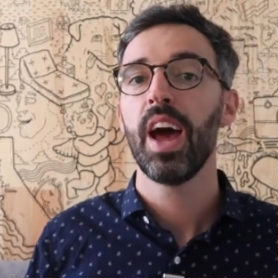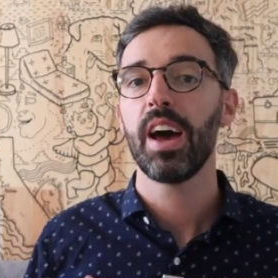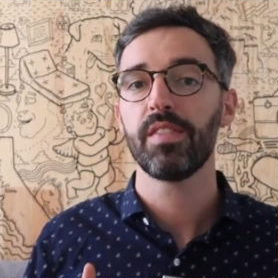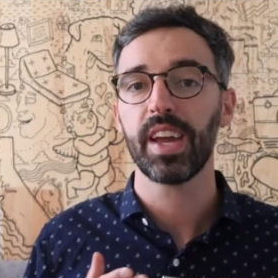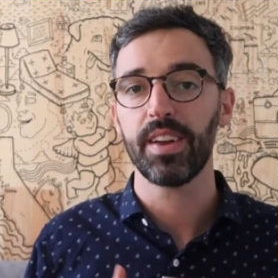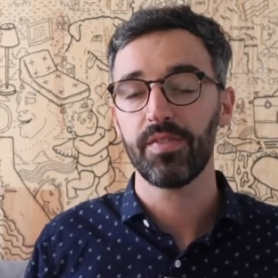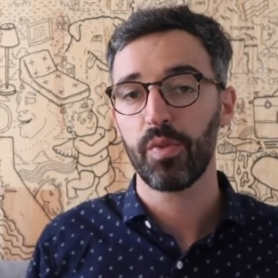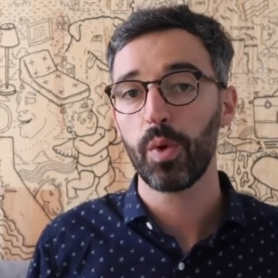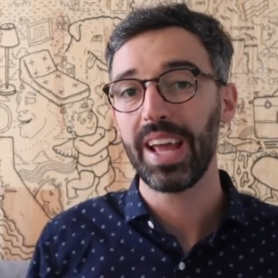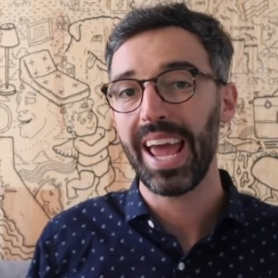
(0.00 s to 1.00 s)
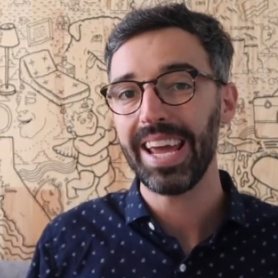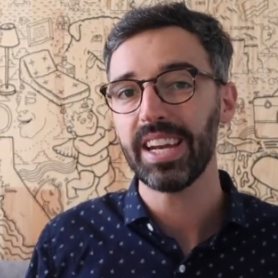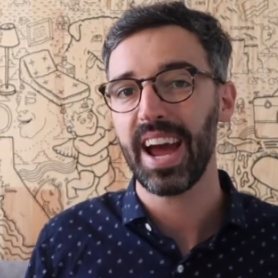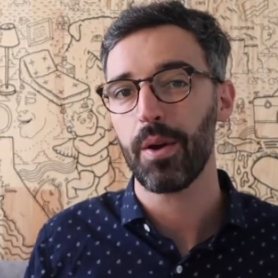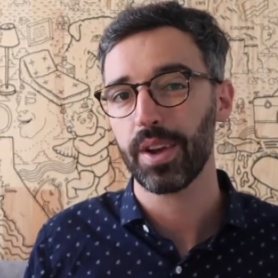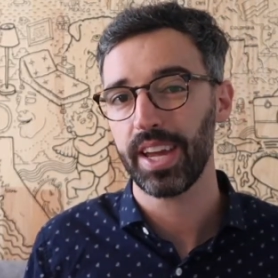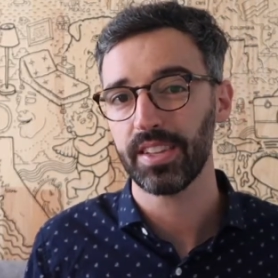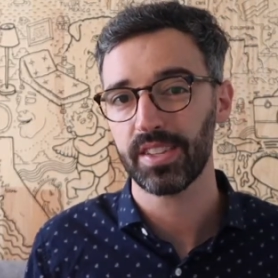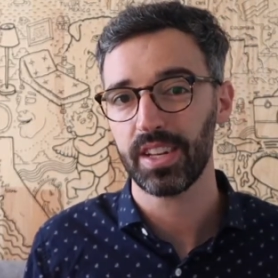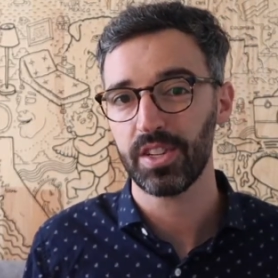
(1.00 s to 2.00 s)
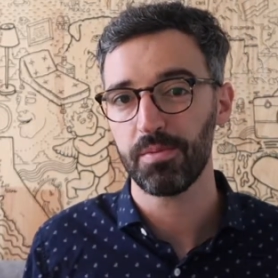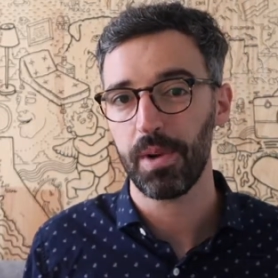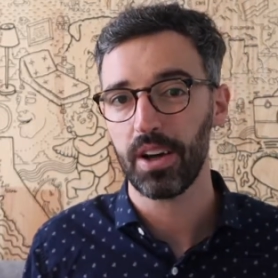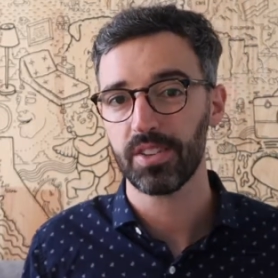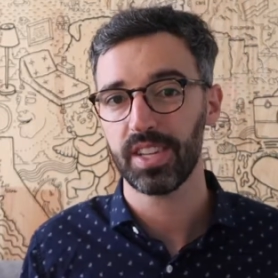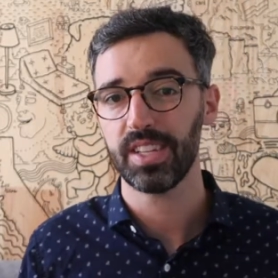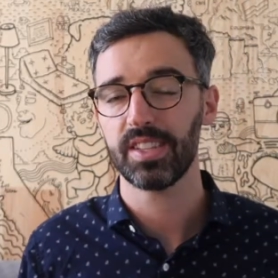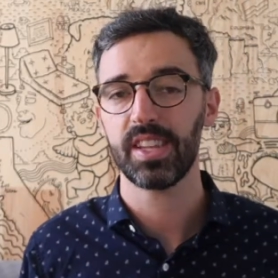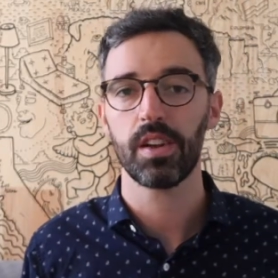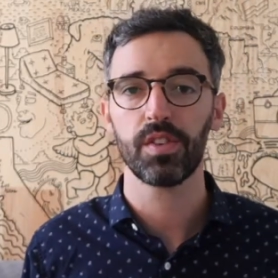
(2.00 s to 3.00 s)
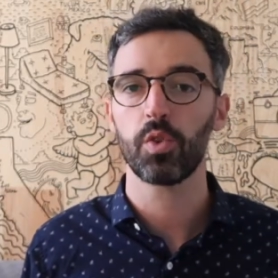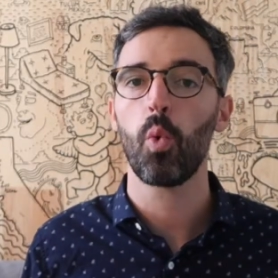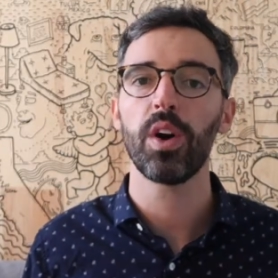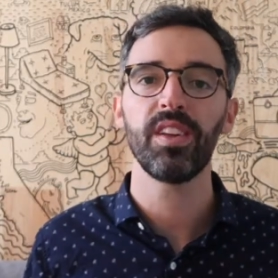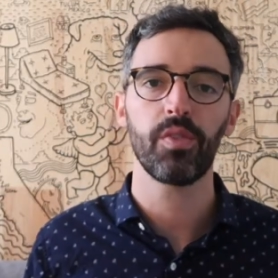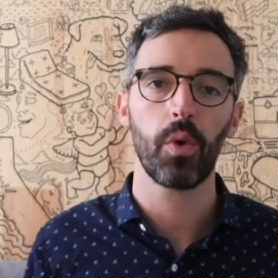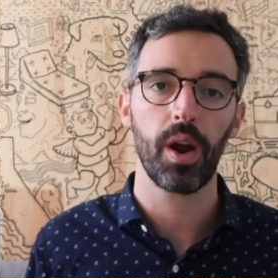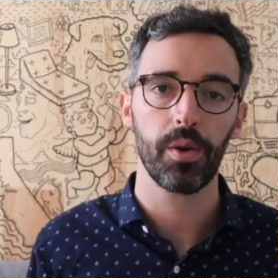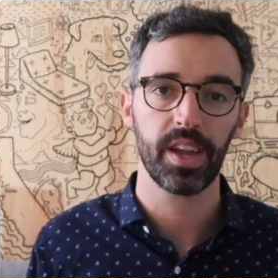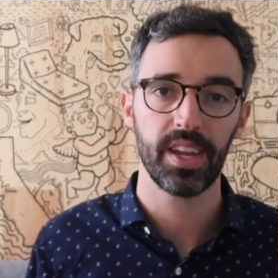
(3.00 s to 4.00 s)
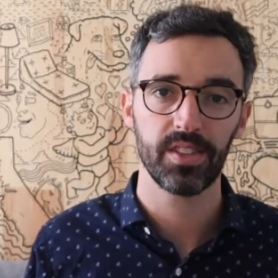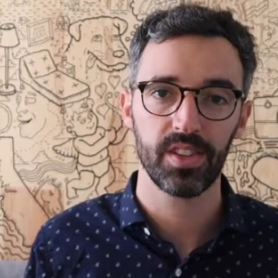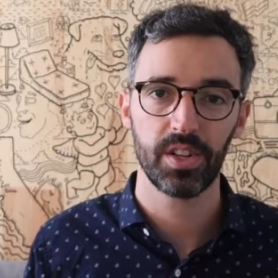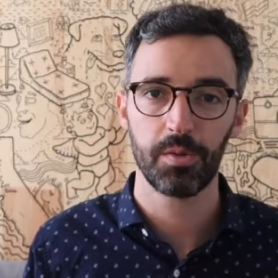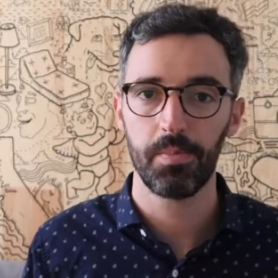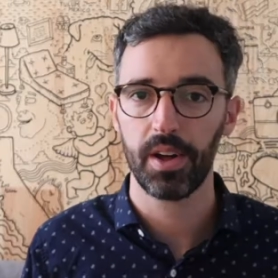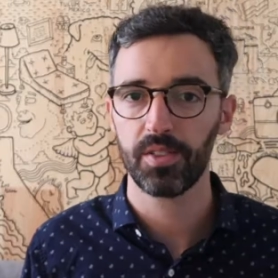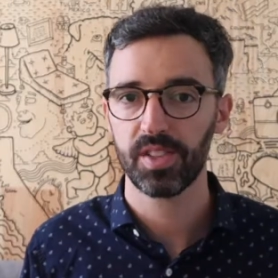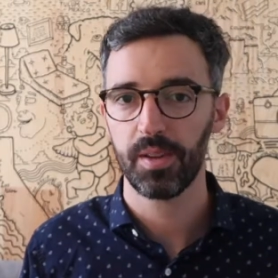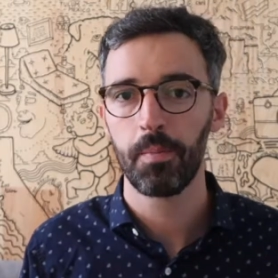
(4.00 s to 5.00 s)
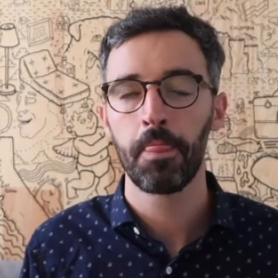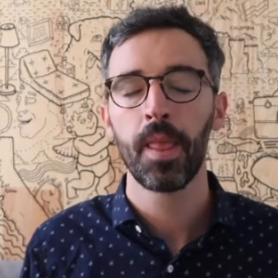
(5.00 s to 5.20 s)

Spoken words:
having a 48-hour cancellation policy instead of a 24-hour cancellation policy.